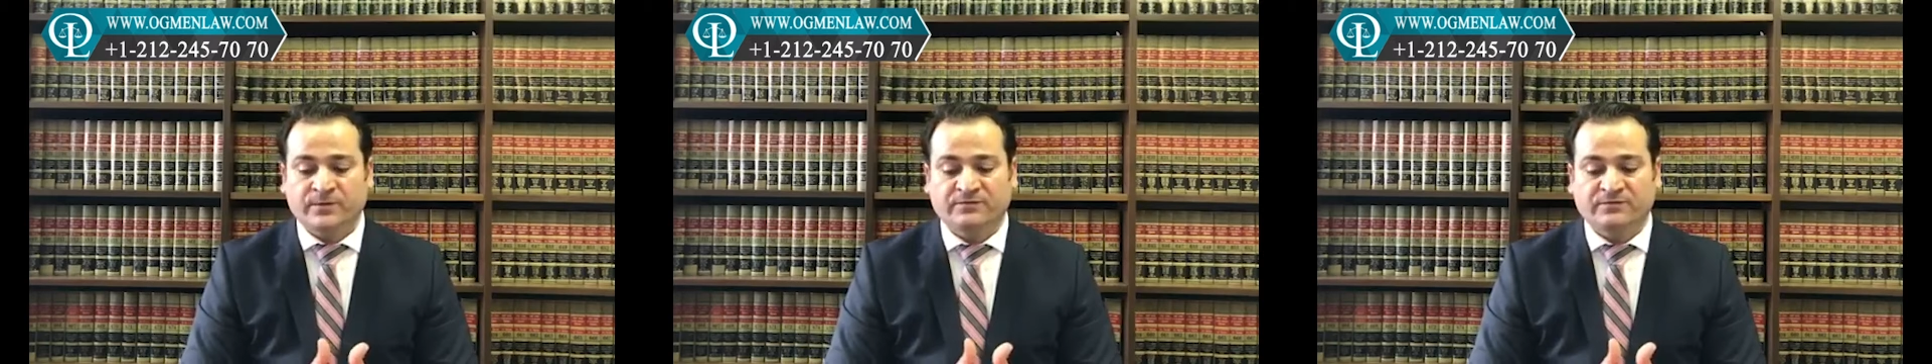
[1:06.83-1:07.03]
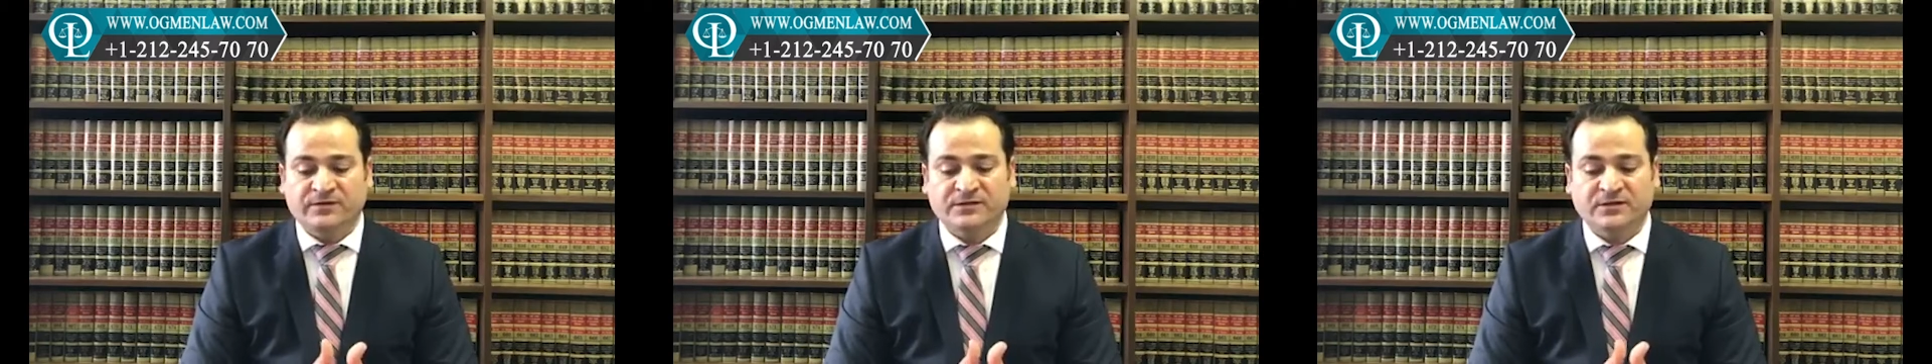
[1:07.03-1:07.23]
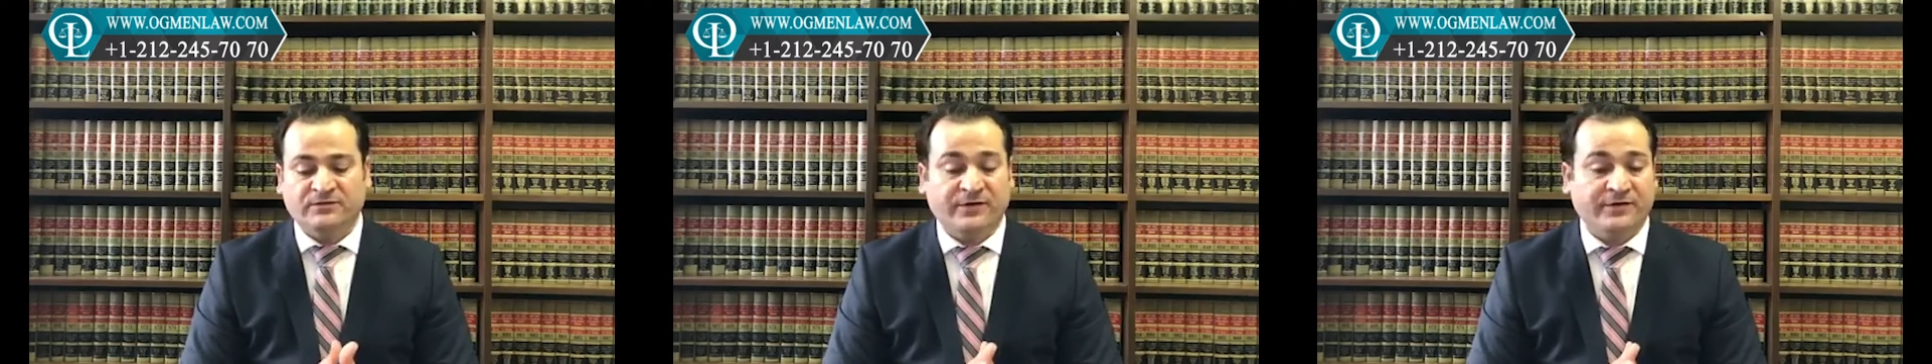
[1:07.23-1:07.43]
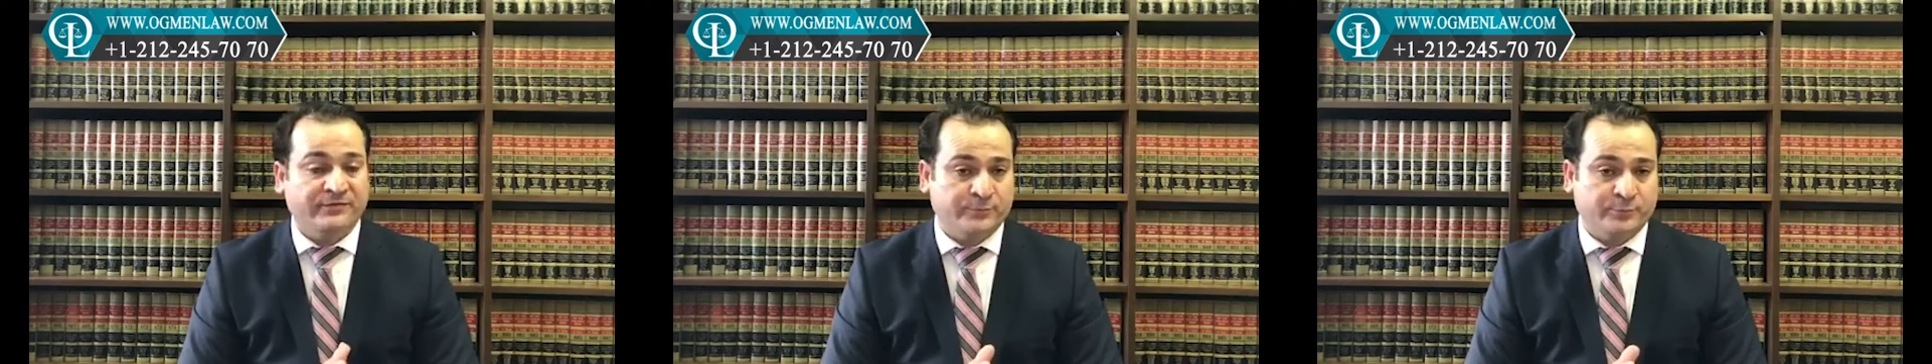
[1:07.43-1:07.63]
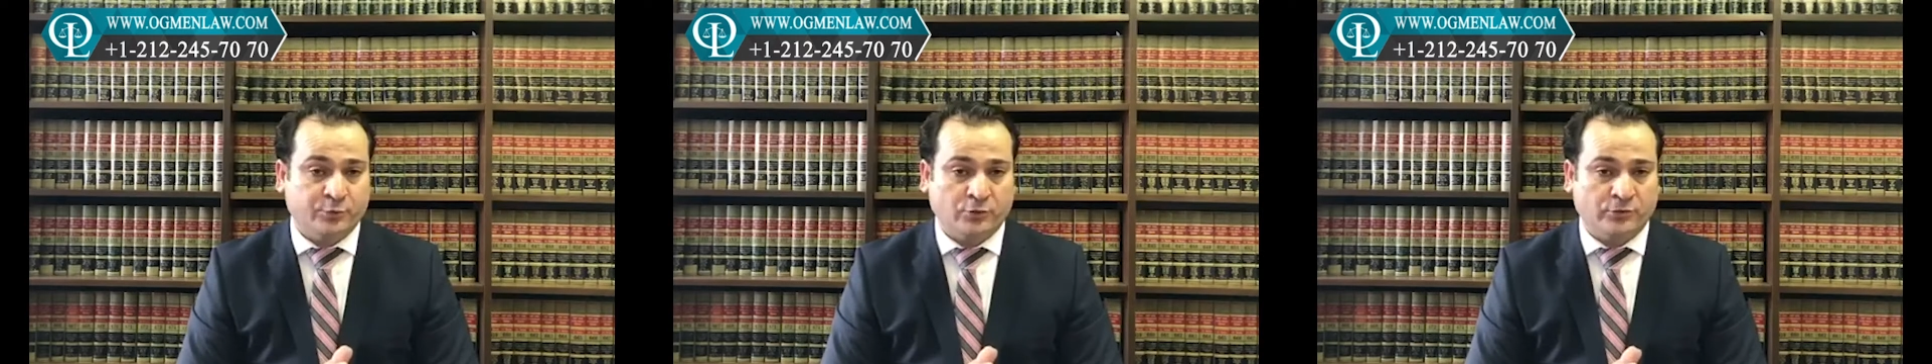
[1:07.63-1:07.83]
visa
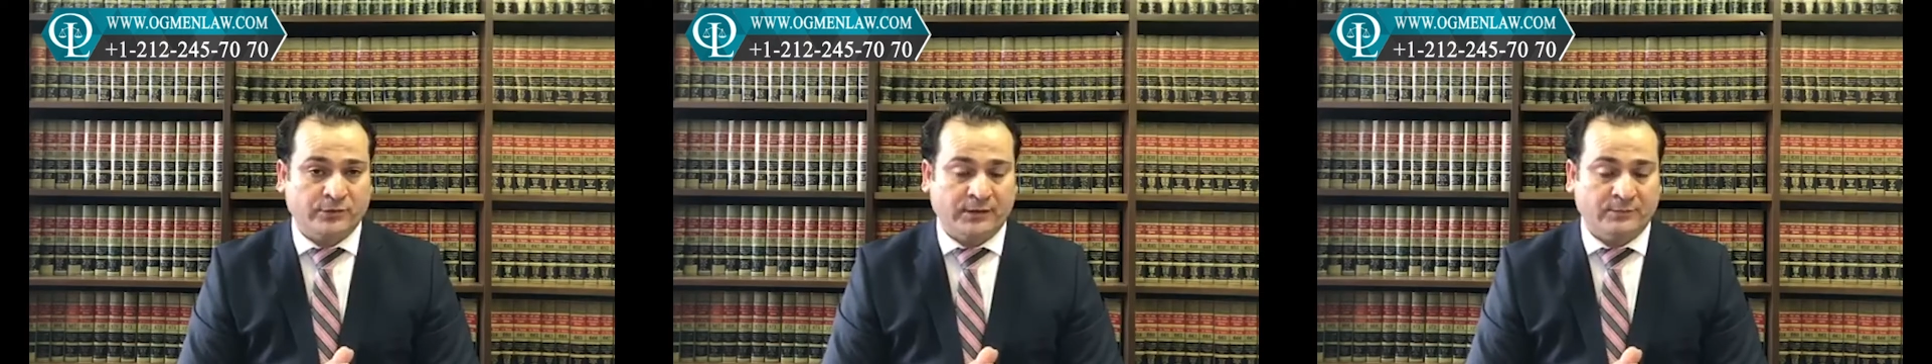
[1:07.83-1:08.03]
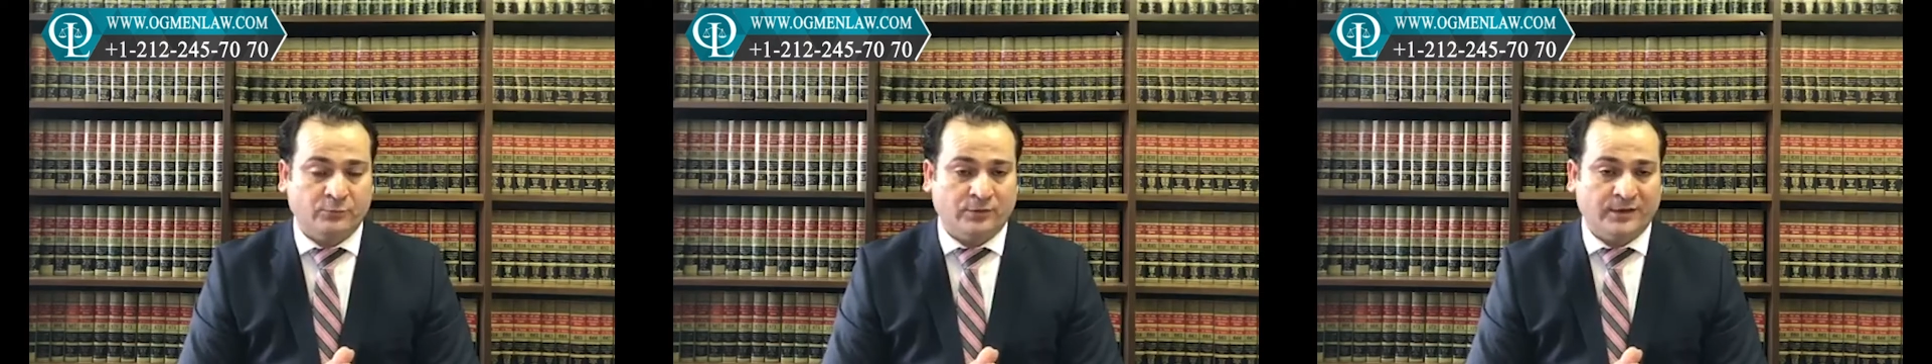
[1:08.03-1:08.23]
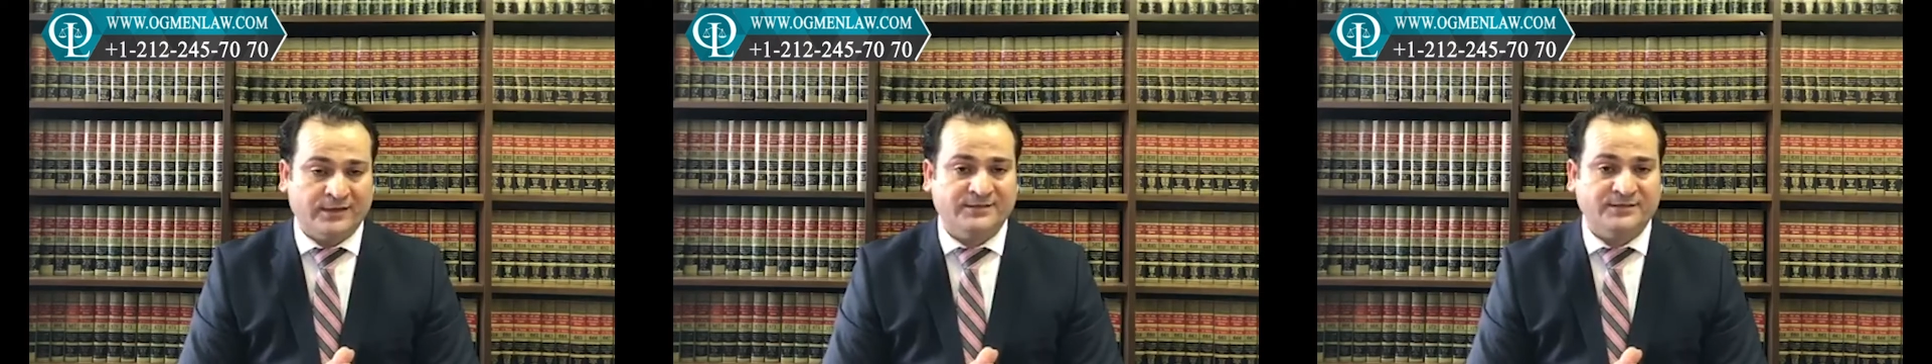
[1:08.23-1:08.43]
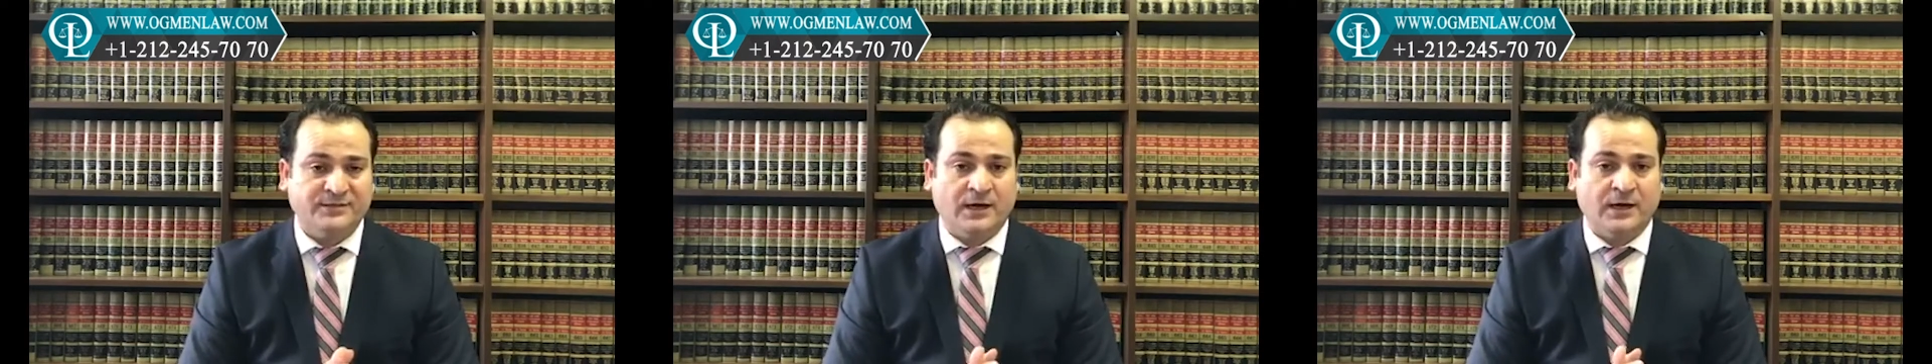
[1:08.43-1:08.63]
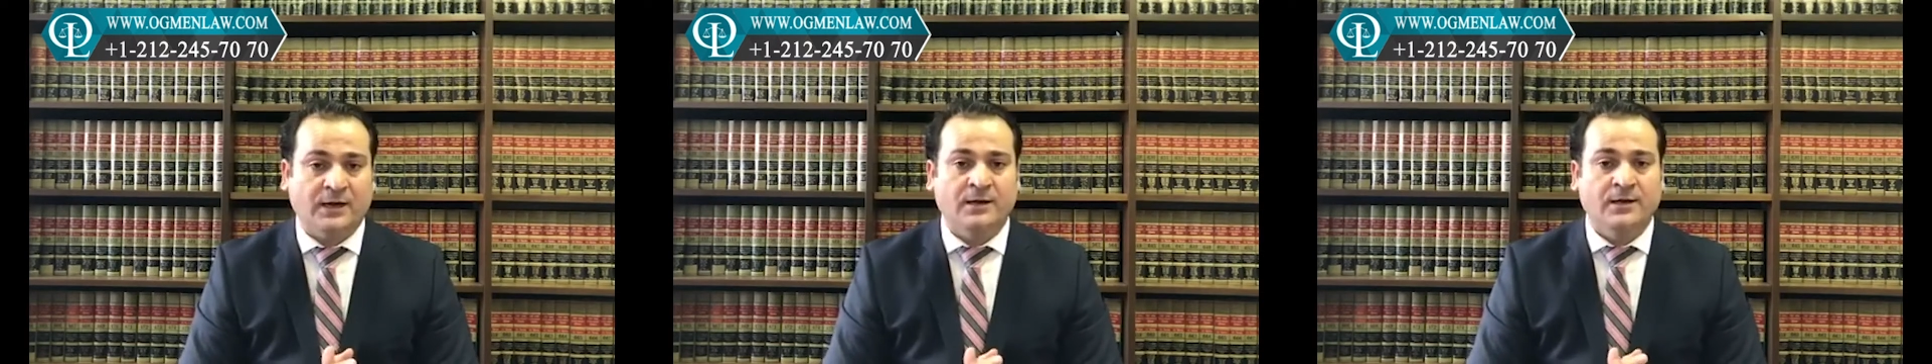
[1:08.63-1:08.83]
waiver program or
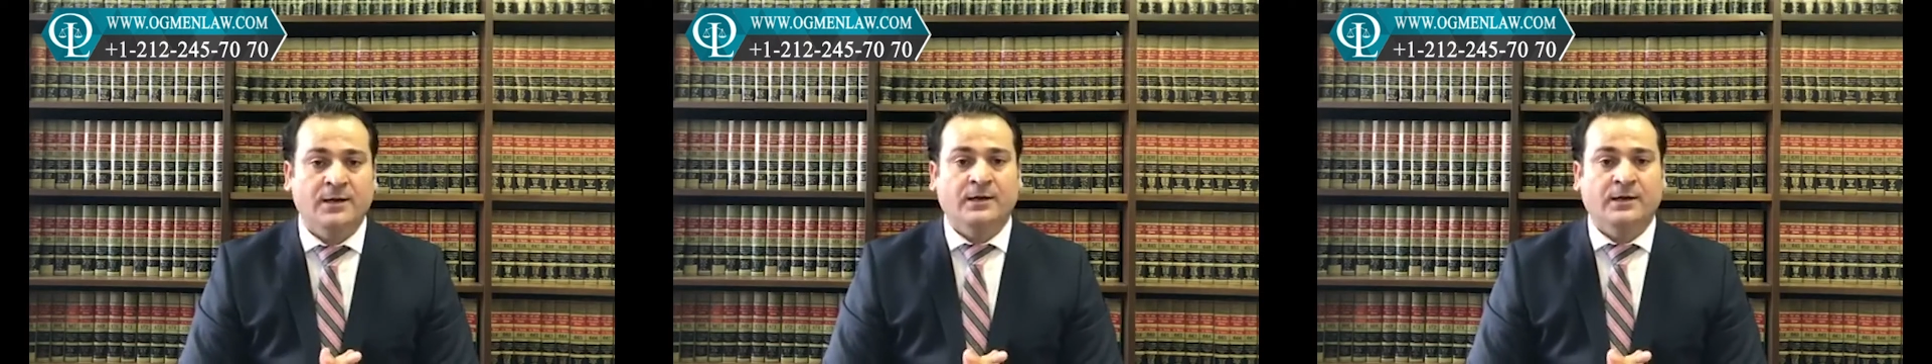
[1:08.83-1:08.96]
ESTA